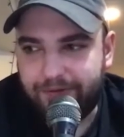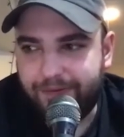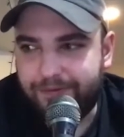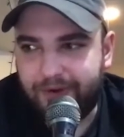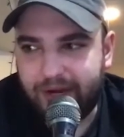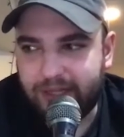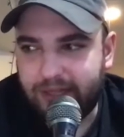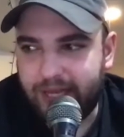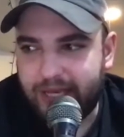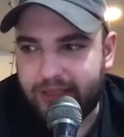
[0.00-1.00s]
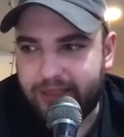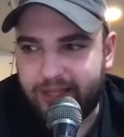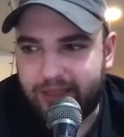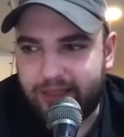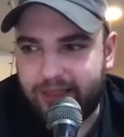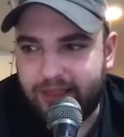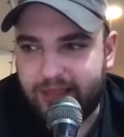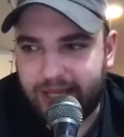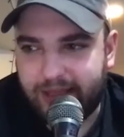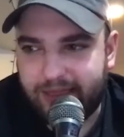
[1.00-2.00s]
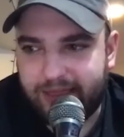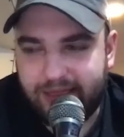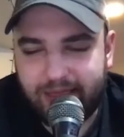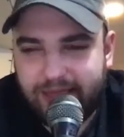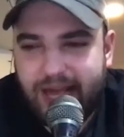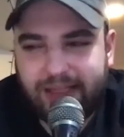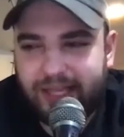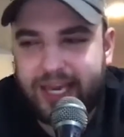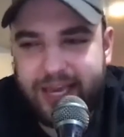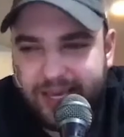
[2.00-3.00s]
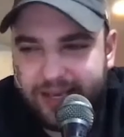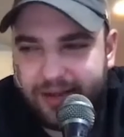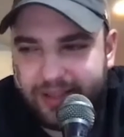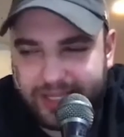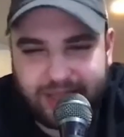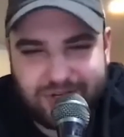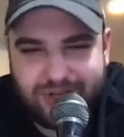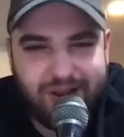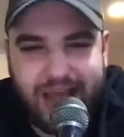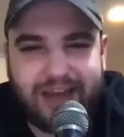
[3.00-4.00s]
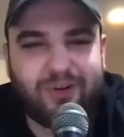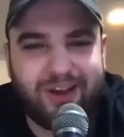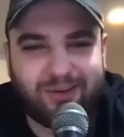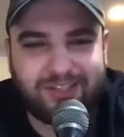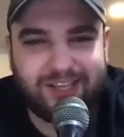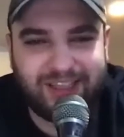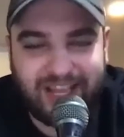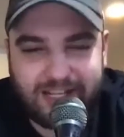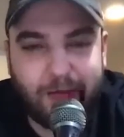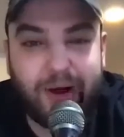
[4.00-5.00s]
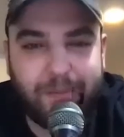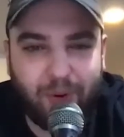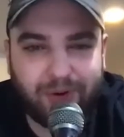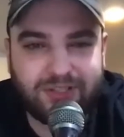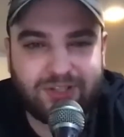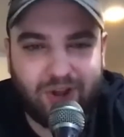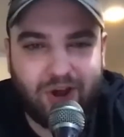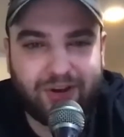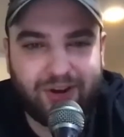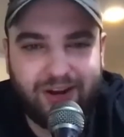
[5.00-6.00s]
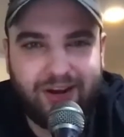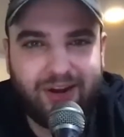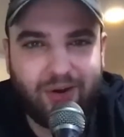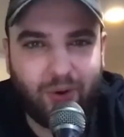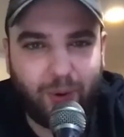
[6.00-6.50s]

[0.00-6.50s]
the not the king, like I don't know, like someone important's daughter or